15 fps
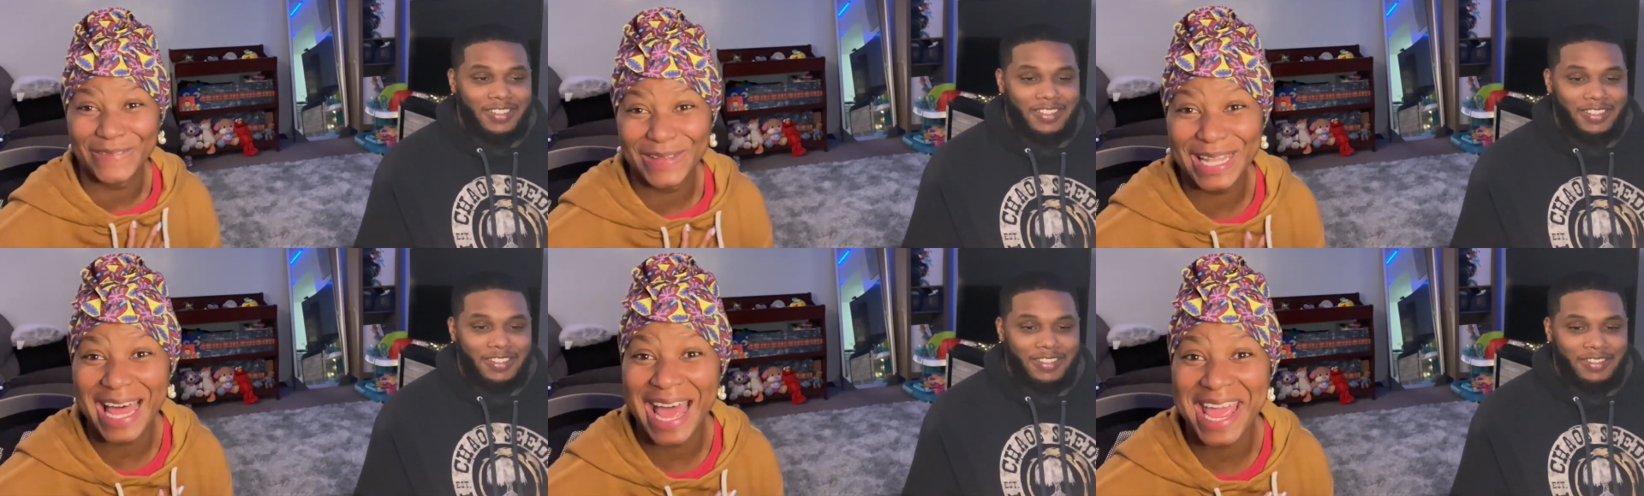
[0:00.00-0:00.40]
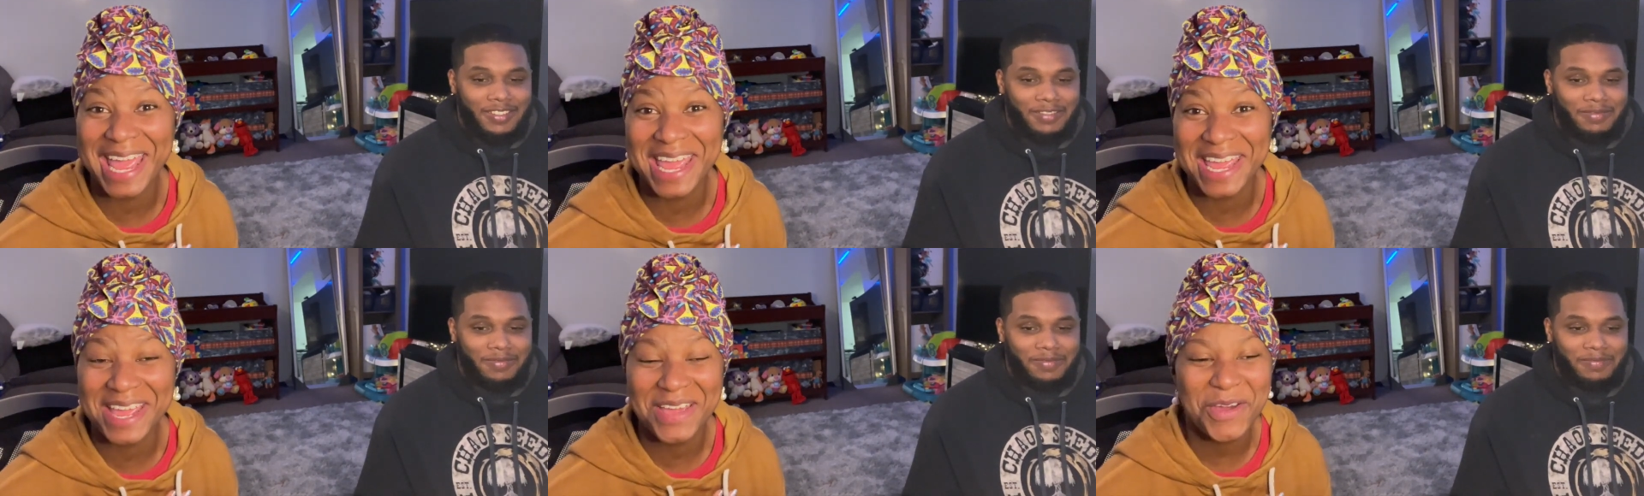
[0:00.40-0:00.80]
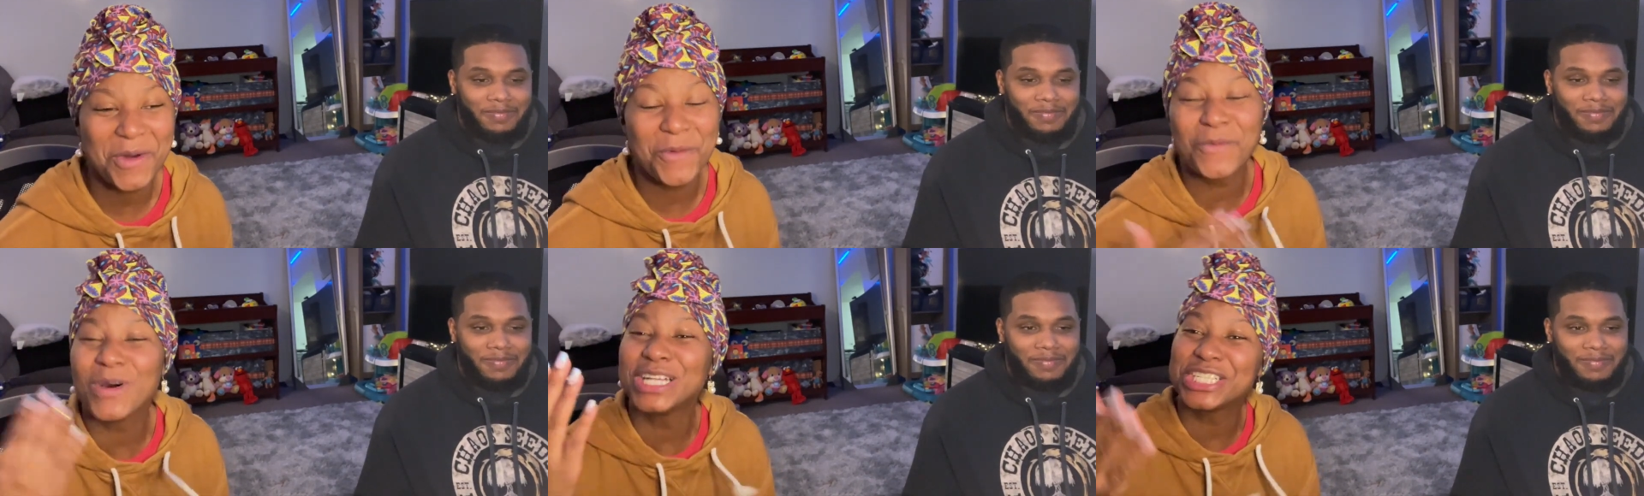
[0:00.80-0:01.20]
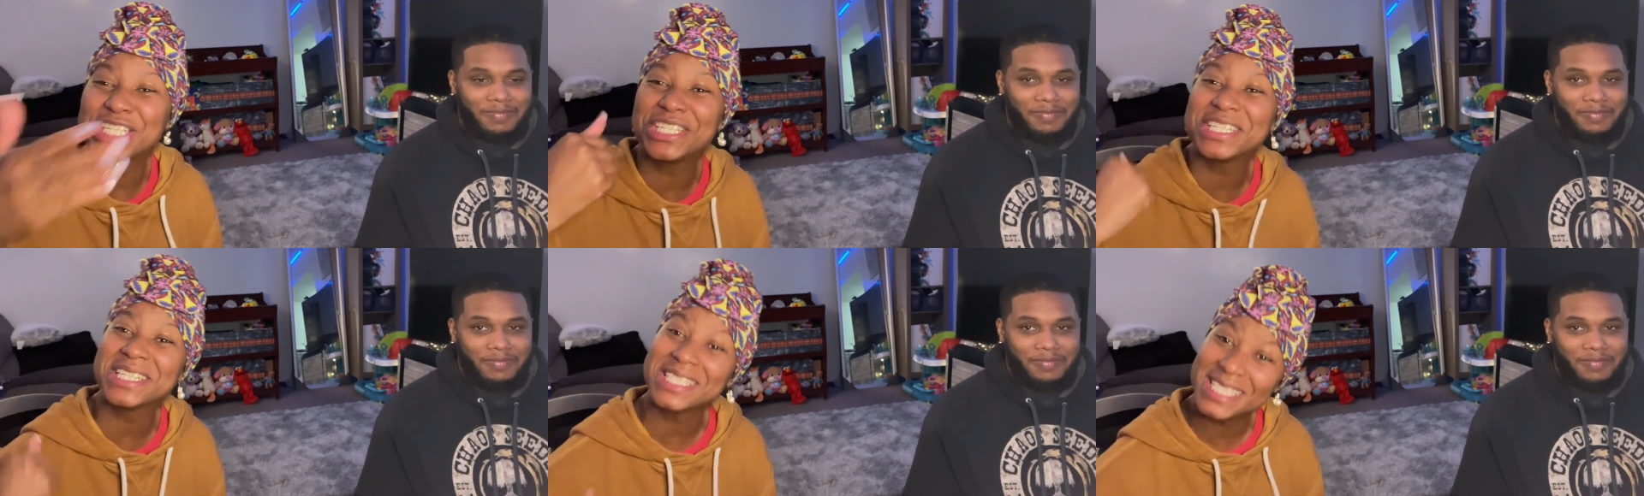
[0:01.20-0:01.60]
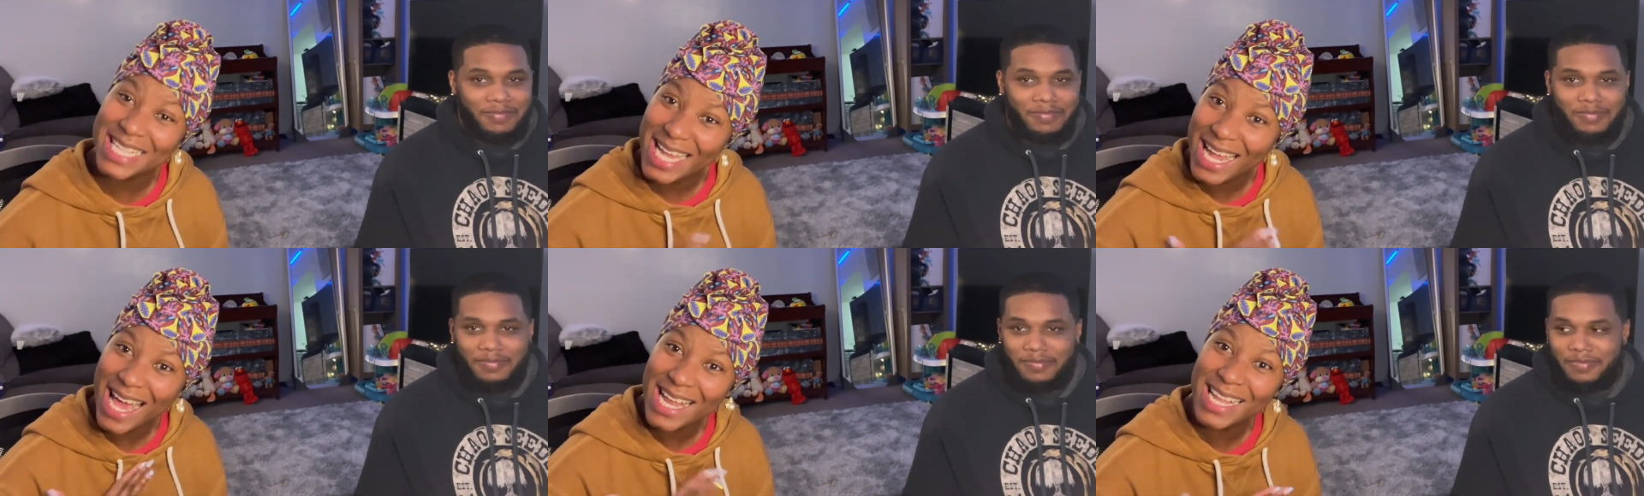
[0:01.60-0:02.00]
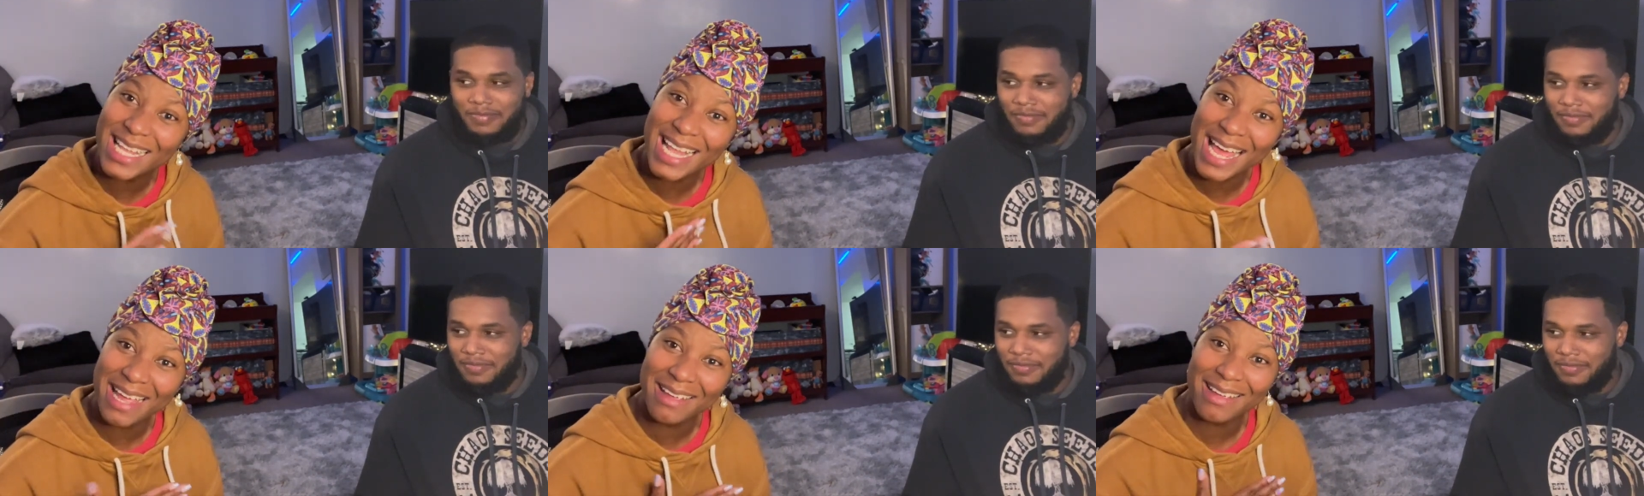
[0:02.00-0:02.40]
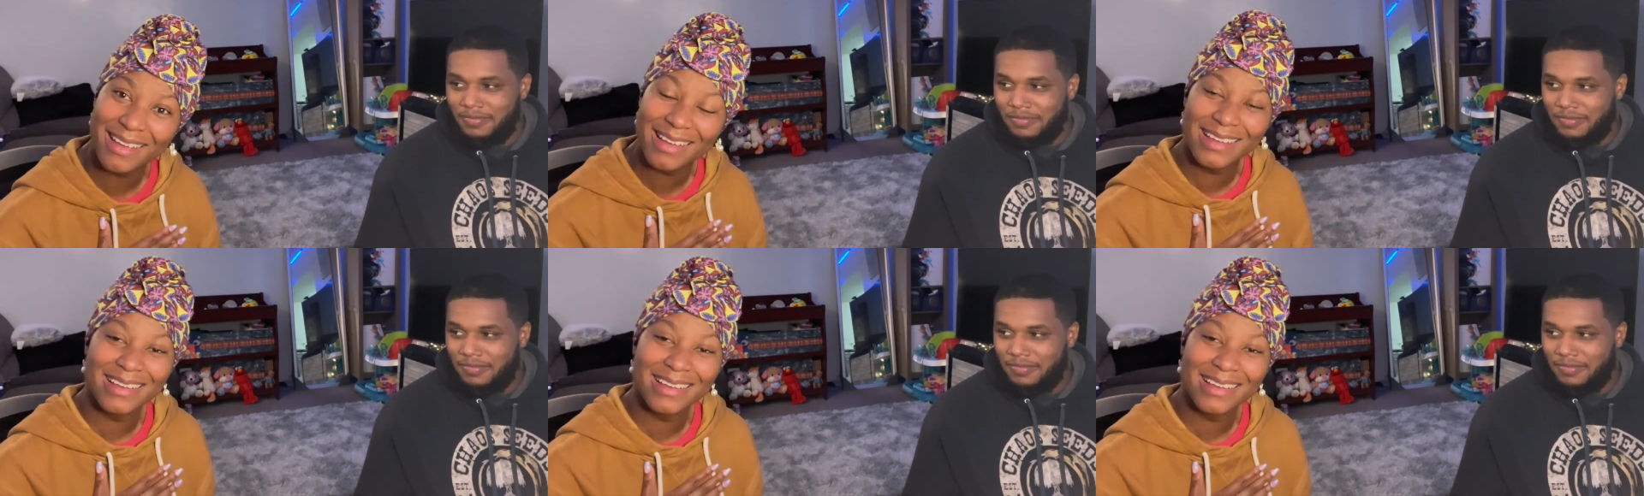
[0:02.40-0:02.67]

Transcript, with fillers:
Speaker 1: like what she just said, kind of like,